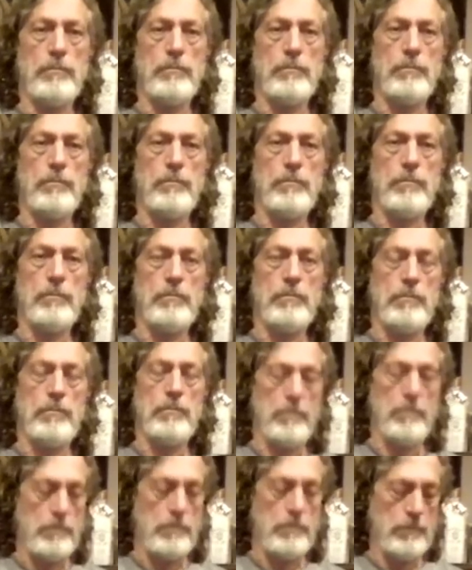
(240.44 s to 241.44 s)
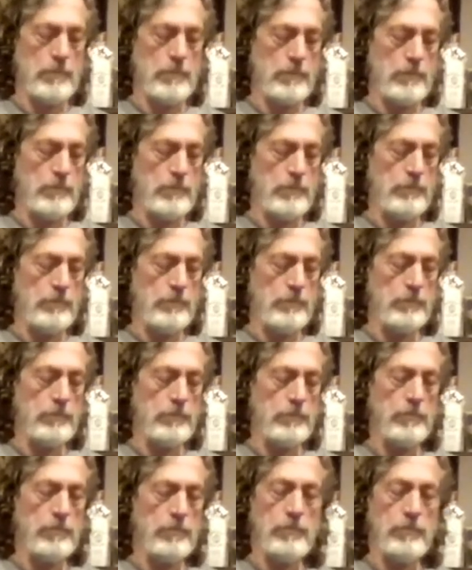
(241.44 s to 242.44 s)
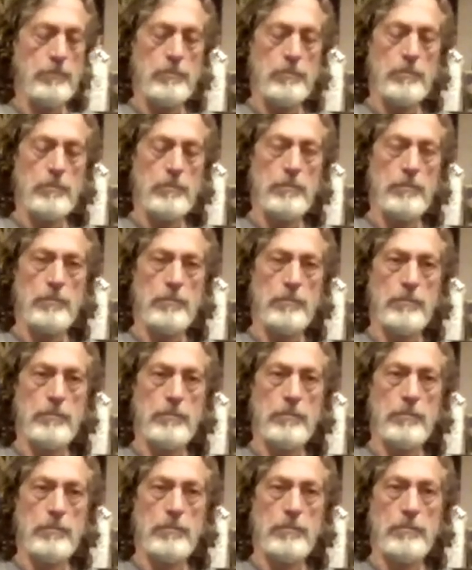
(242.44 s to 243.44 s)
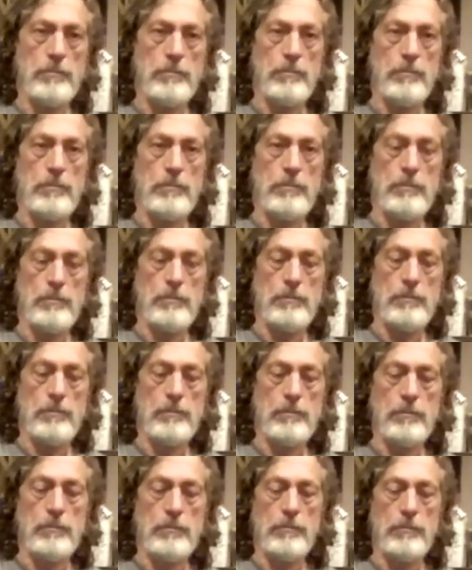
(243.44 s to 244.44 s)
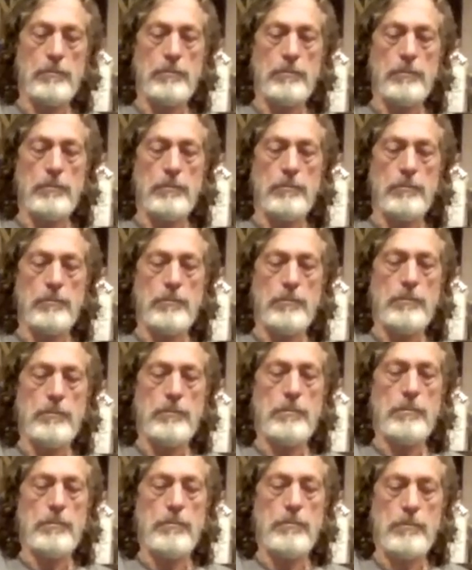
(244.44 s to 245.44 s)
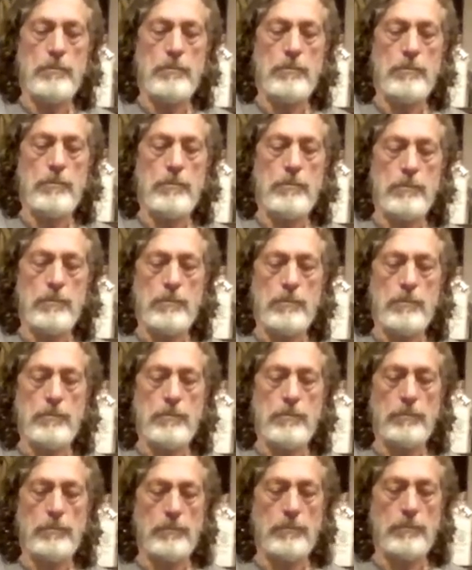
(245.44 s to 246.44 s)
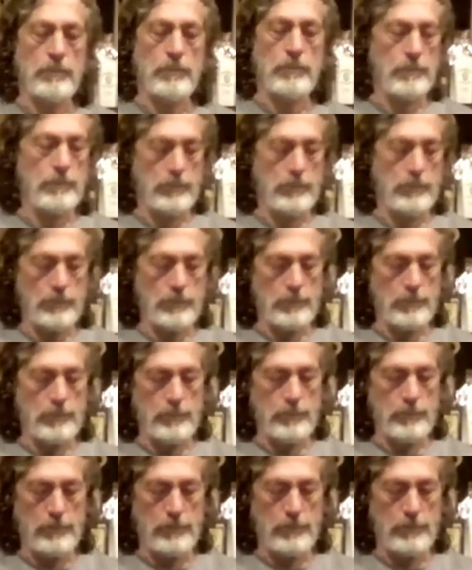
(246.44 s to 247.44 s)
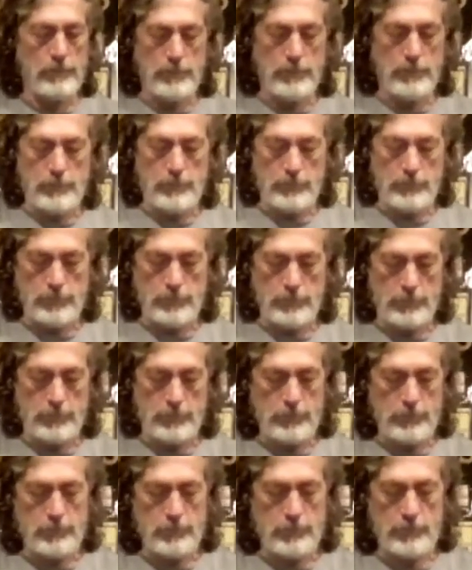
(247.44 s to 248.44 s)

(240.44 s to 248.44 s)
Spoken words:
No words are spoken by the person on screen.